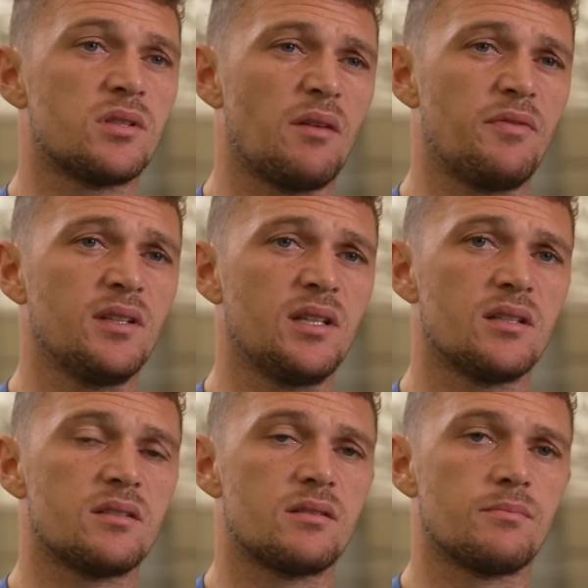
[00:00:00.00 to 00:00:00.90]
I think
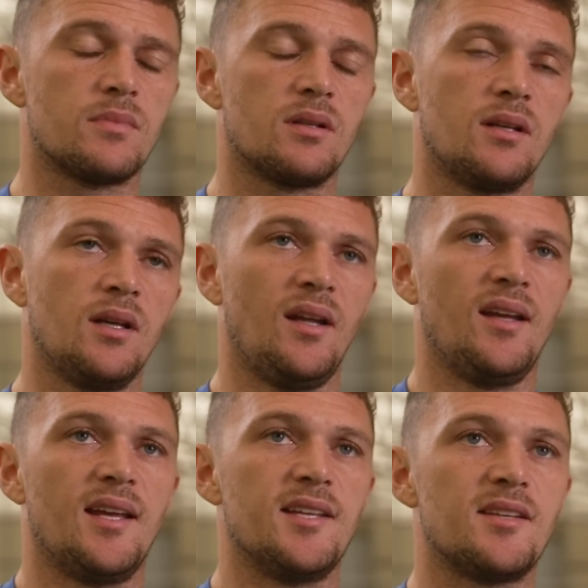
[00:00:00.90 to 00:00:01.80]
it's
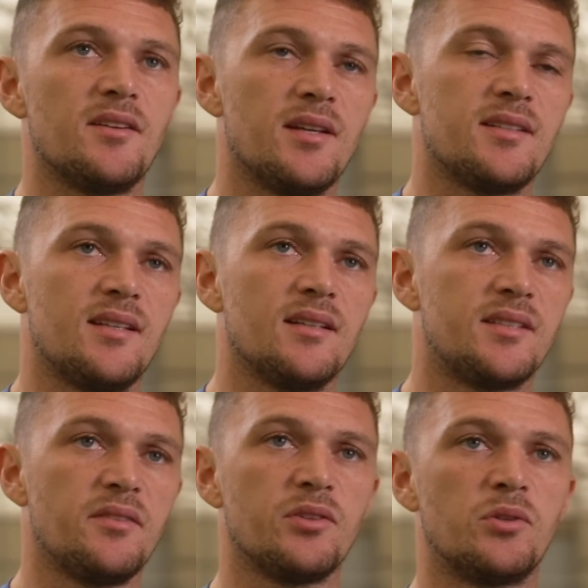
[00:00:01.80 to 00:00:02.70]
a
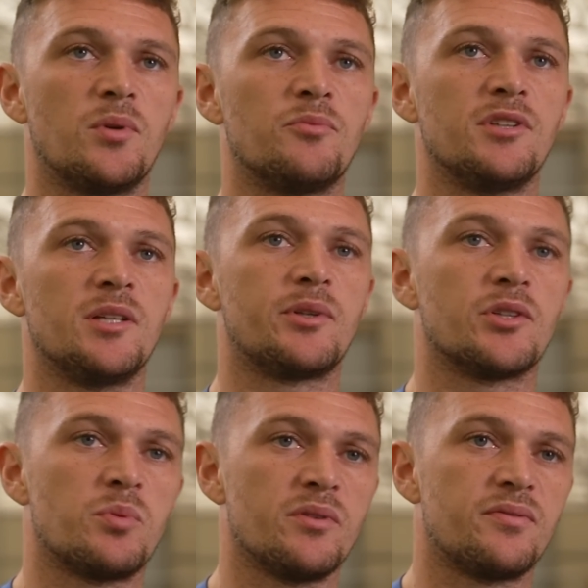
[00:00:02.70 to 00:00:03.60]
difficult one really,
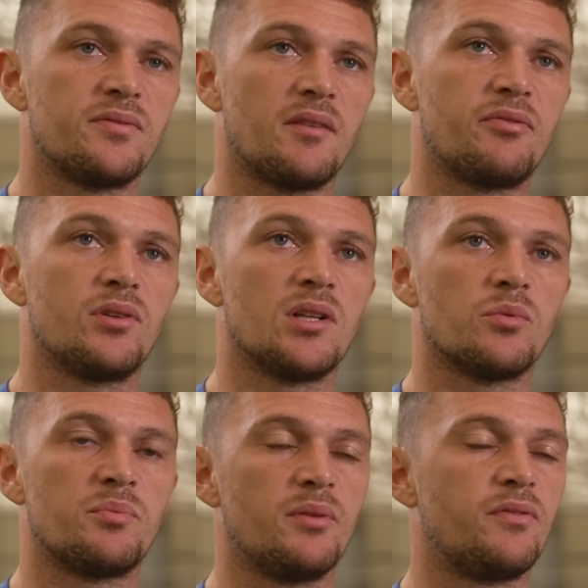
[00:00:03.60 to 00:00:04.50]
because I feel like
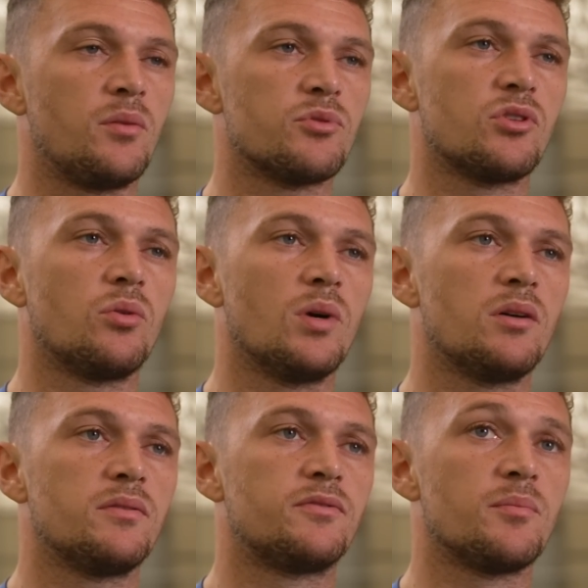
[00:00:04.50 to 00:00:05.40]
we've performed so
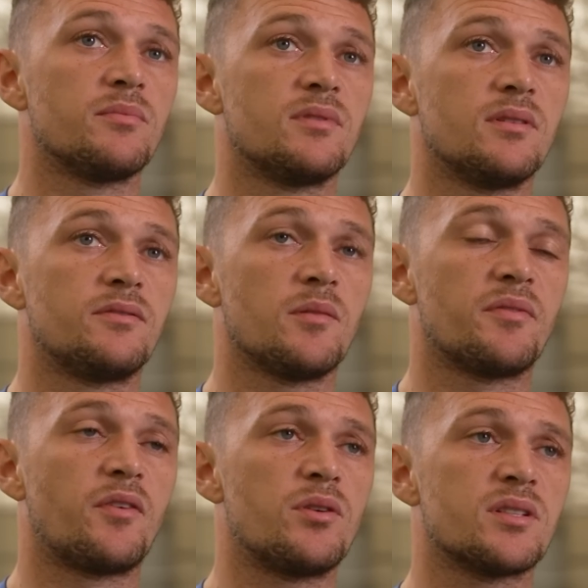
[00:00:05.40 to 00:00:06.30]
well from the
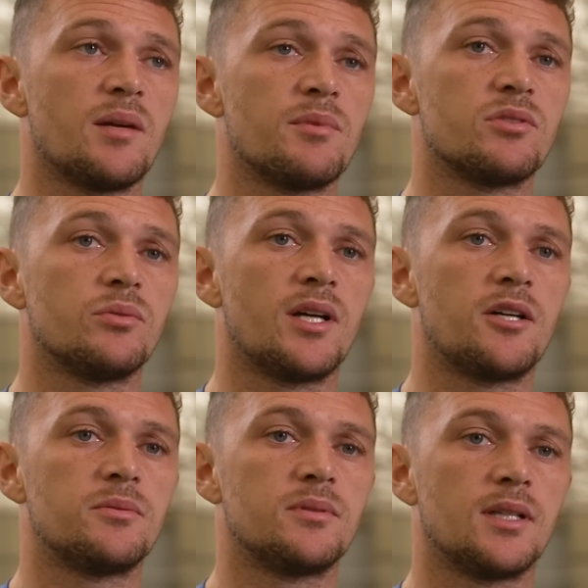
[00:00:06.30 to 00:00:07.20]
Forest game until
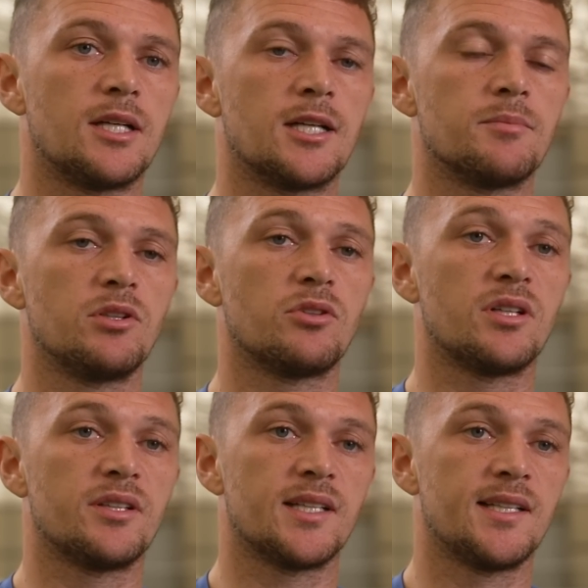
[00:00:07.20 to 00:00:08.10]
now. You look
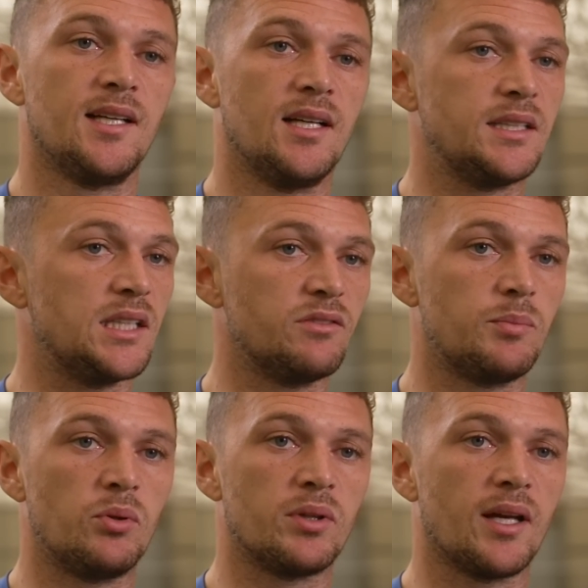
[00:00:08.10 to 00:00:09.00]
at the
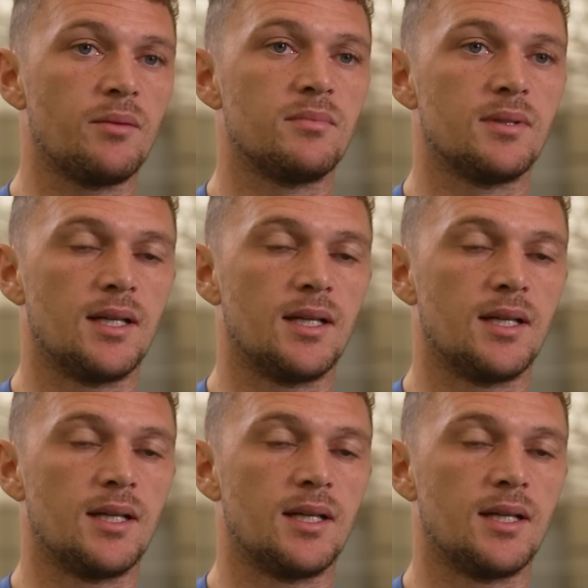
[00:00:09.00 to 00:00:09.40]
Liverpool game.